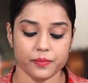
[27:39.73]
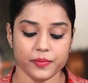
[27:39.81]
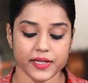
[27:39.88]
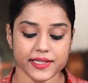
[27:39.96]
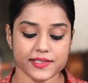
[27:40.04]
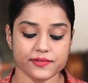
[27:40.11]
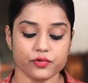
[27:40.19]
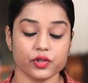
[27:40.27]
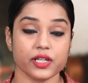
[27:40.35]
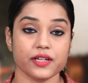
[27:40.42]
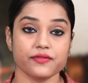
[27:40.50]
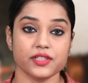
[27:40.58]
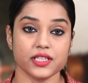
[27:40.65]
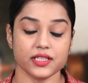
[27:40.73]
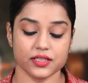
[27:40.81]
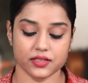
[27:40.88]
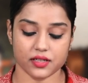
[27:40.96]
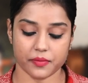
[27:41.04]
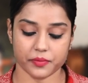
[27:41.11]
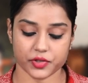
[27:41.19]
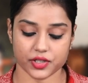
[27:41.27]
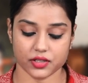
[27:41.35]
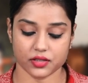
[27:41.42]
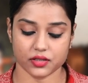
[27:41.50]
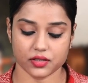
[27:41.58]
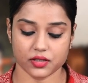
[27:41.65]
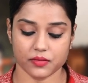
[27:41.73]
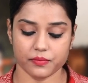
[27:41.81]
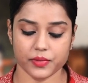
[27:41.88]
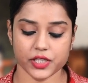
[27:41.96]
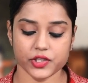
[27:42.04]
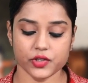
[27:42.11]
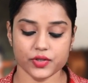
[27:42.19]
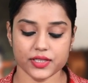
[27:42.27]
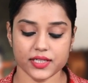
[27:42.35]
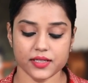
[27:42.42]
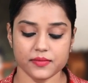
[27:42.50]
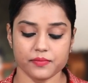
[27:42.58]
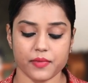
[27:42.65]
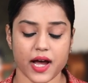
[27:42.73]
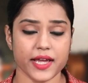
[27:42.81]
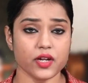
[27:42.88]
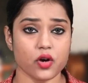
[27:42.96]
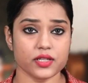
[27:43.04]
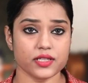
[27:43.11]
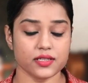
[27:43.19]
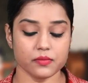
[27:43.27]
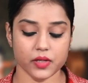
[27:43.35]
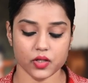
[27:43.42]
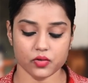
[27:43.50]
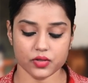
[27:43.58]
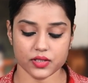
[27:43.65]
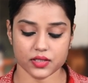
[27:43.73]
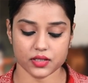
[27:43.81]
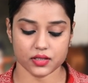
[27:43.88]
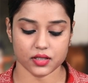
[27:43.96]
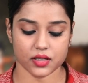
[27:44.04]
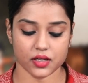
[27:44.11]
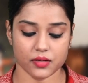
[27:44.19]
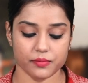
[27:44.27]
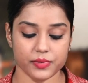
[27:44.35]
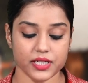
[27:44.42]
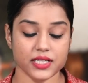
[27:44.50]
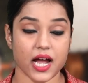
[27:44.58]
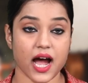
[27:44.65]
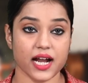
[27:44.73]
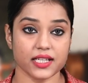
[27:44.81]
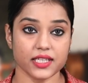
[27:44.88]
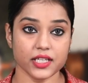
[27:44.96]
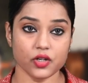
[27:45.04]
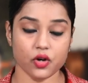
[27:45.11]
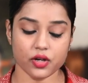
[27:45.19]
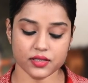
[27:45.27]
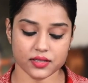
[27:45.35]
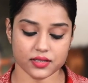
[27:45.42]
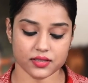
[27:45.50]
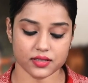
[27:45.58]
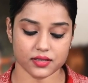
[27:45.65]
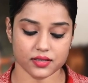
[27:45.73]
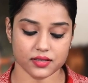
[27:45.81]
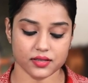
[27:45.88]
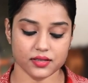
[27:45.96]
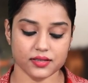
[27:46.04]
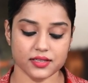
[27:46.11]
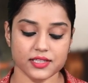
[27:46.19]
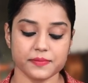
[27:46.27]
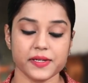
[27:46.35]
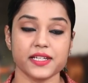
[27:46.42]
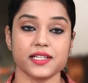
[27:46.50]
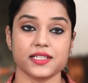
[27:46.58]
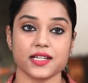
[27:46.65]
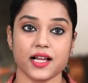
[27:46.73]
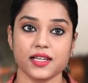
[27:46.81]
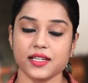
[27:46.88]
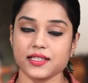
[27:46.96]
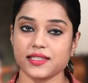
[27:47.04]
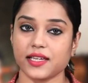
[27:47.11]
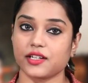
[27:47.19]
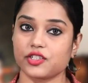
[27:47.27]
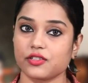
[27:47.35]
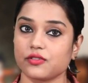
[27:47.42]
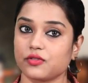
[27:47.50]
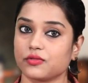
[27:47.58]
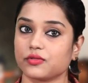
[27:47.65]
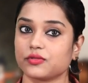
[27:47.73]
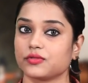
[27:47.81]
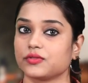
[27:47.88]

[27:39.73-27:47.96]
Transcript: Please forgive the interruption. But you said my oxen meadows, but are they yours?" This is by Natalia, section 2.